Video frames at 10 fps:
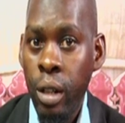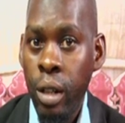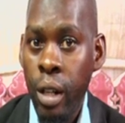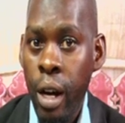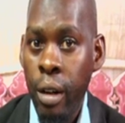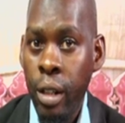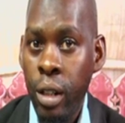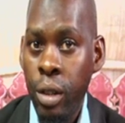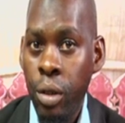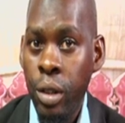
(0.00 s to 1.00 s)

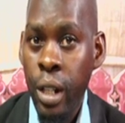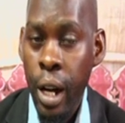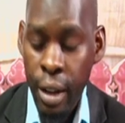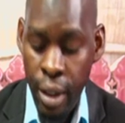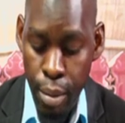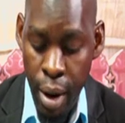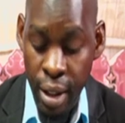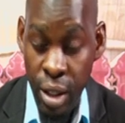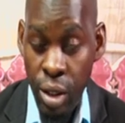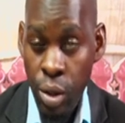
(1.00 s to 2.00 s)
gearing or entering the
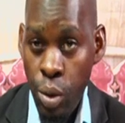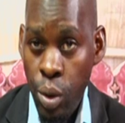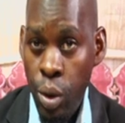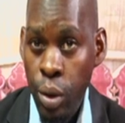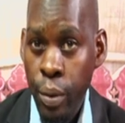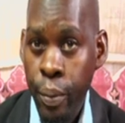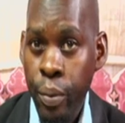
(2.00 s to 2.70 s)
marriage institution.